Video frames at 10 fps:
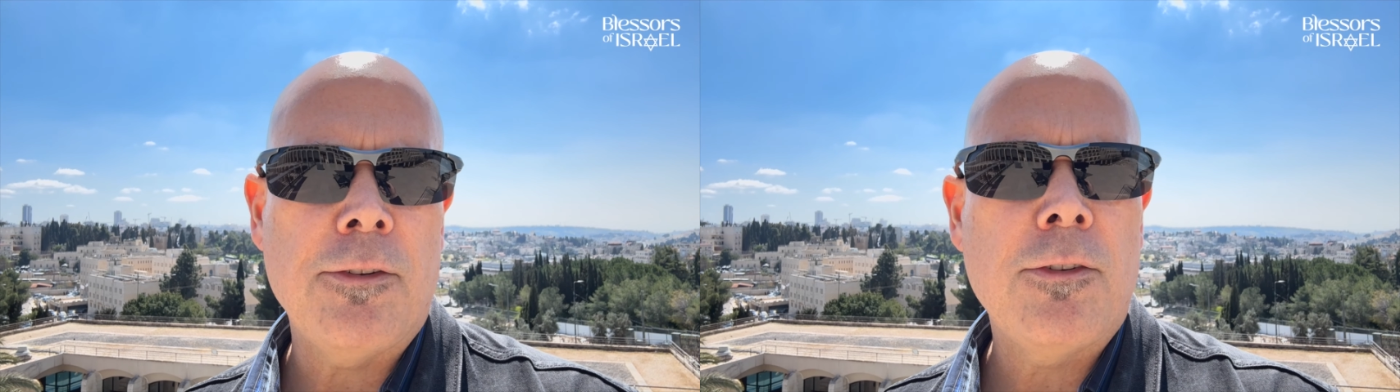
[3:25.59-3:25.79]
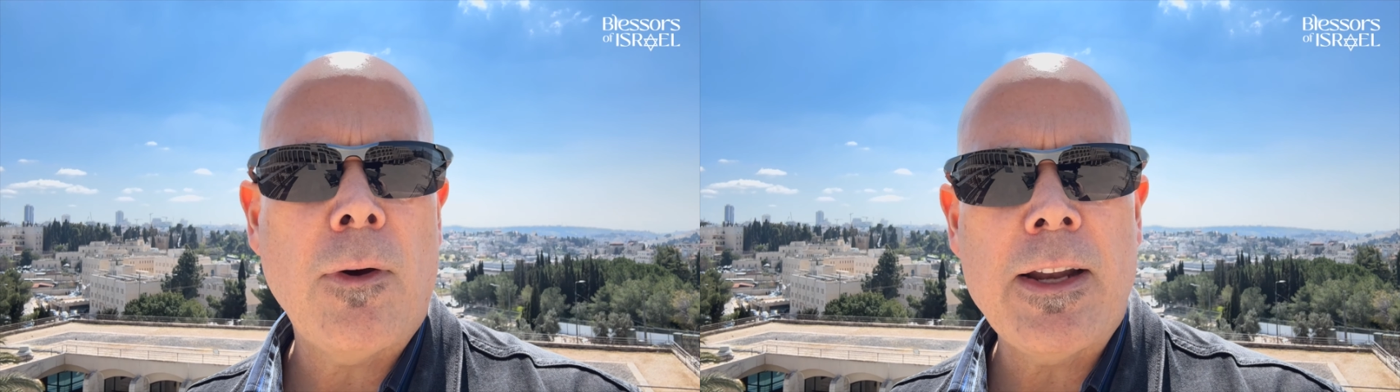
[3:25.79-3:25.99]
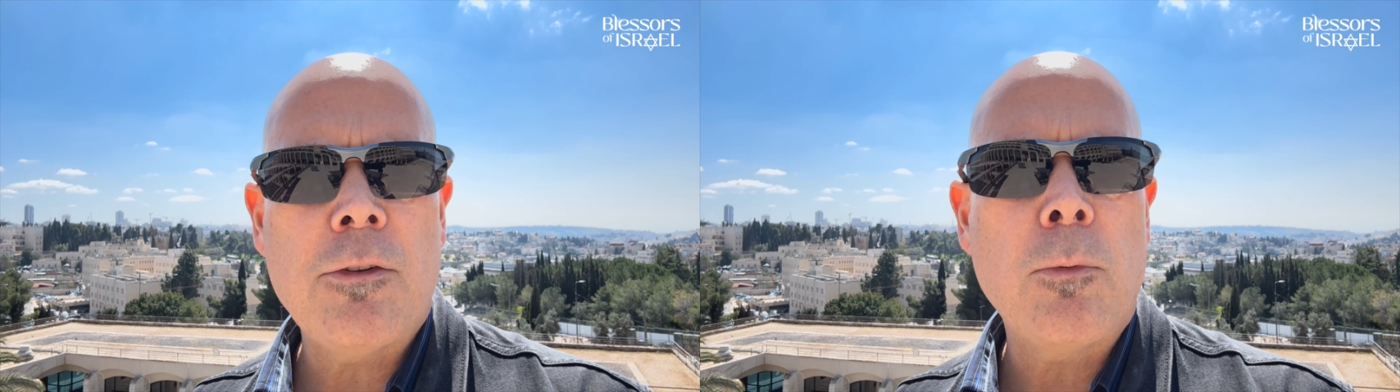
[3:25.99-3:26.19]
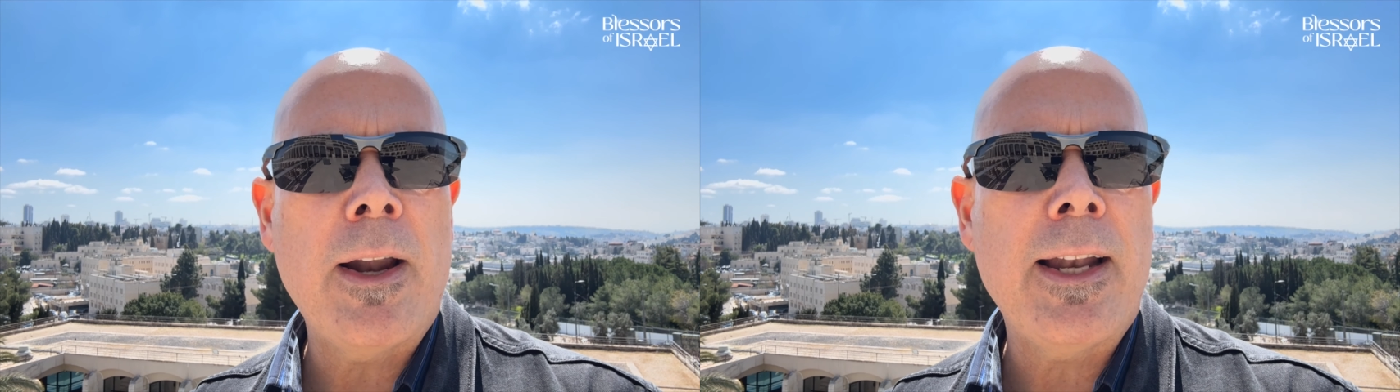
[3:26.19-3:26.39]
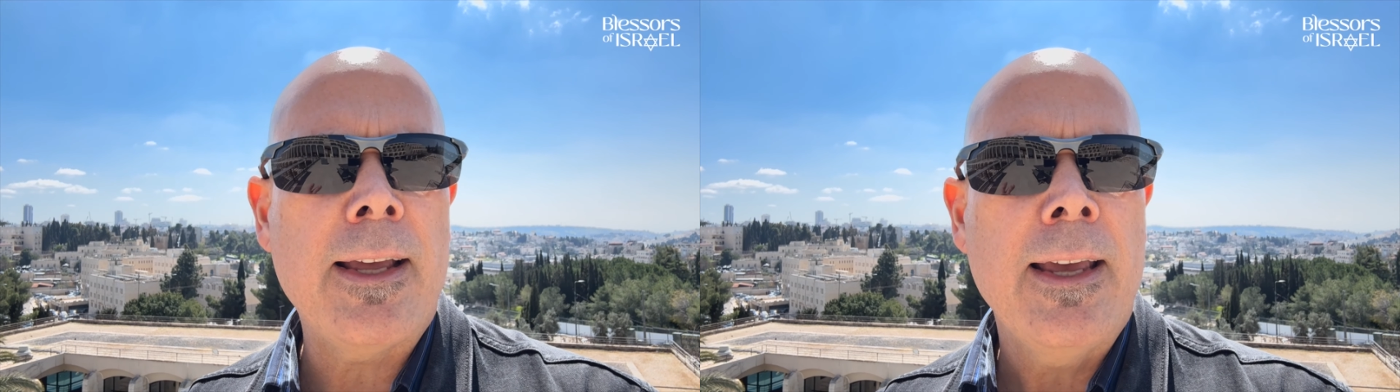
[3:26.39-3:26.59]
So I just
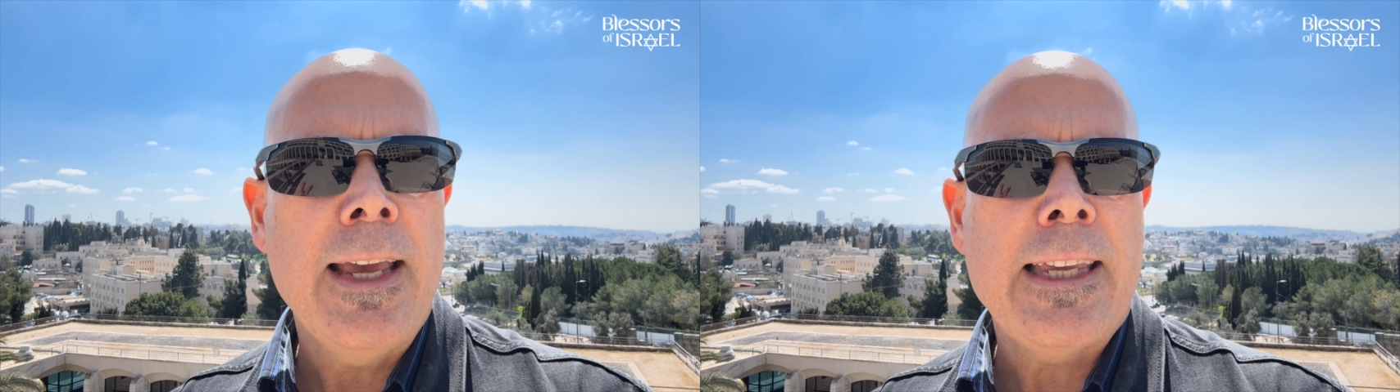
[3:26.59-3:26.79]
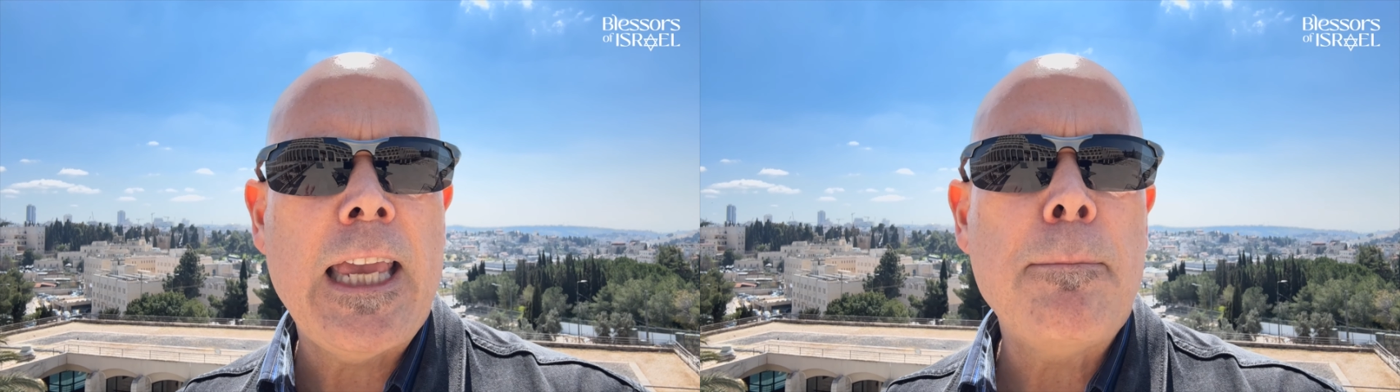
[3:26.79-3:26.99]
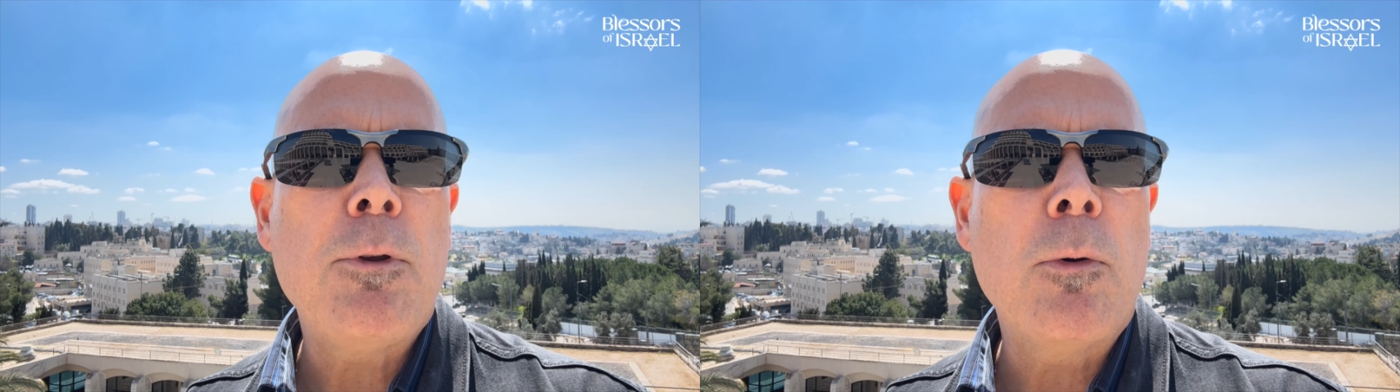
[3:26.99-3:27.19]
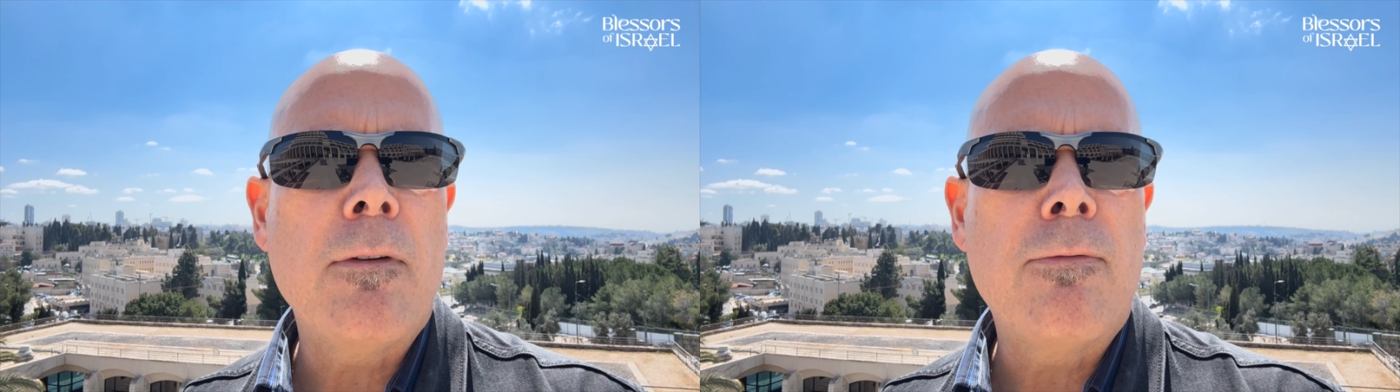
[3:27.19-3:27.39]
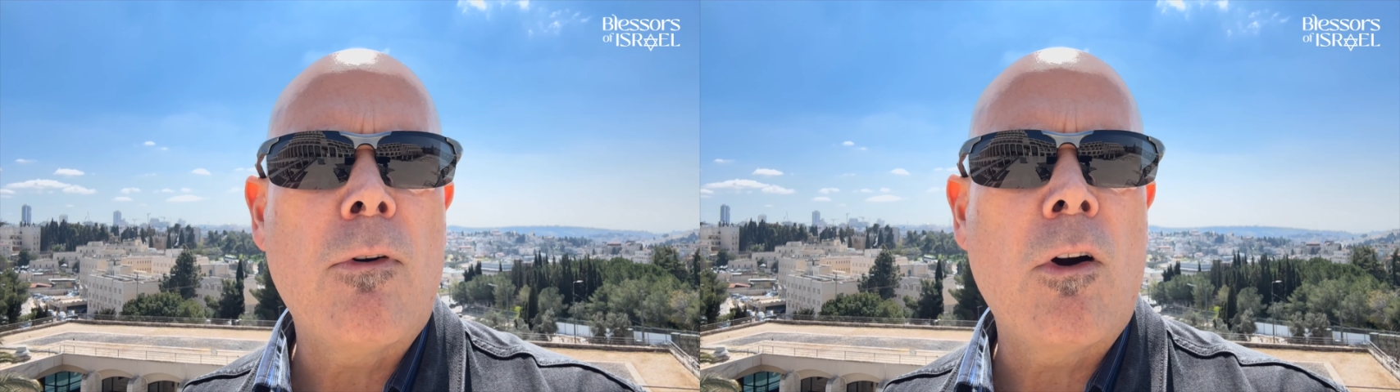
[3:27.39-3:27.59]
wanted to keep you
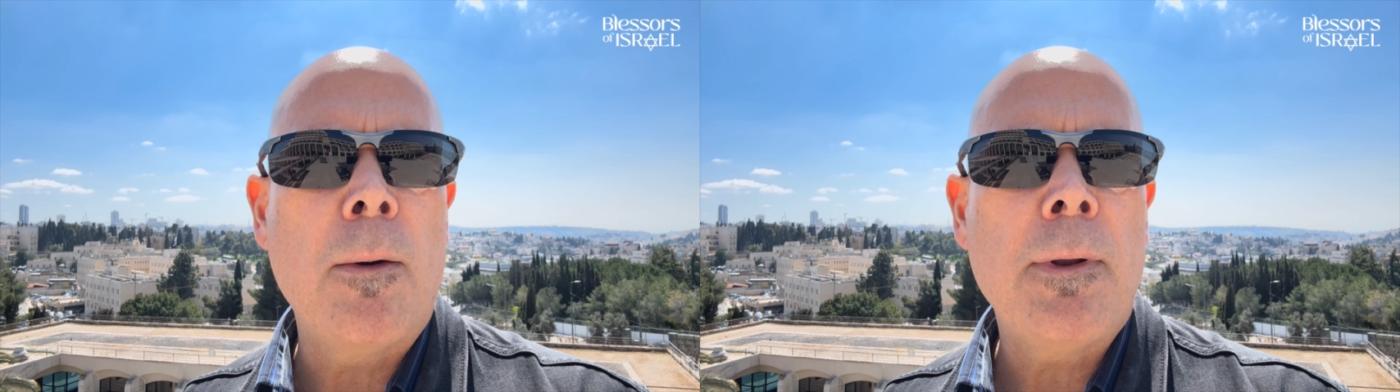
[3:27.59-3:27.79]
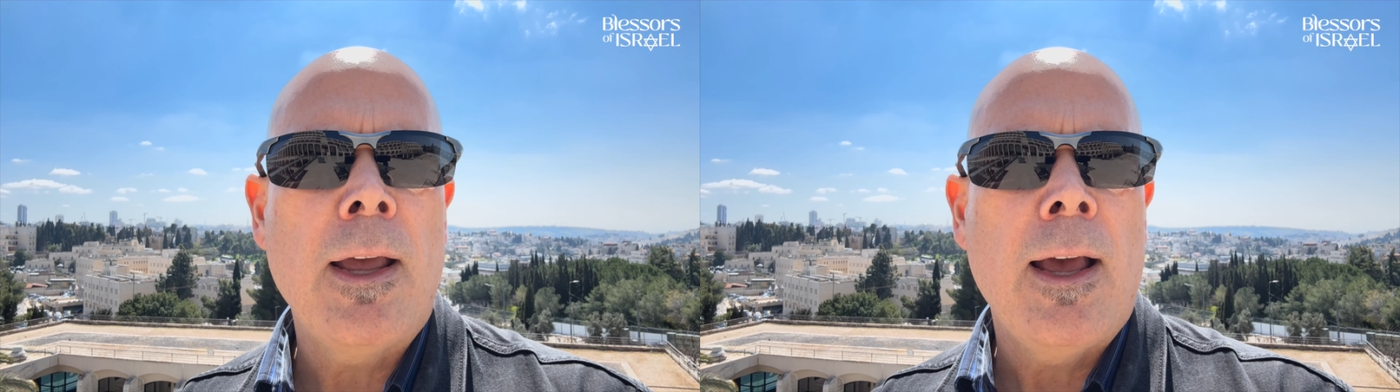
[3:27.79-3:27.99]
informed.